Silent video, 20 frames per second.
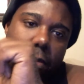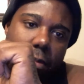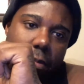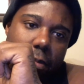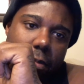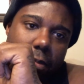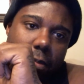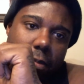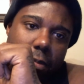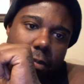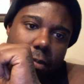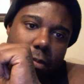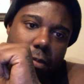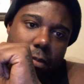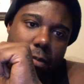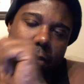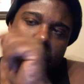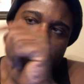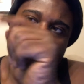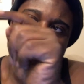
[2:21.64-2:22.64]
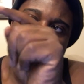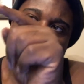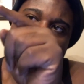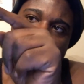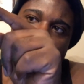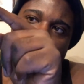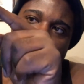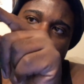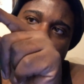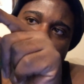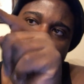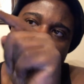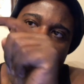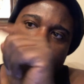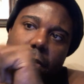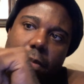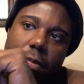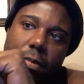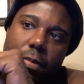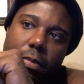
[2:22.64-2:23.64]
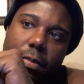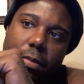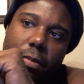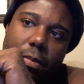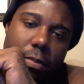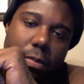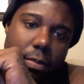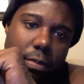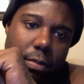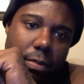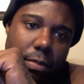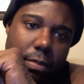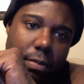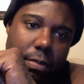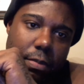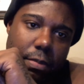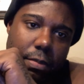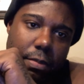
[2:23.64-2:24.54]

Nothing is said.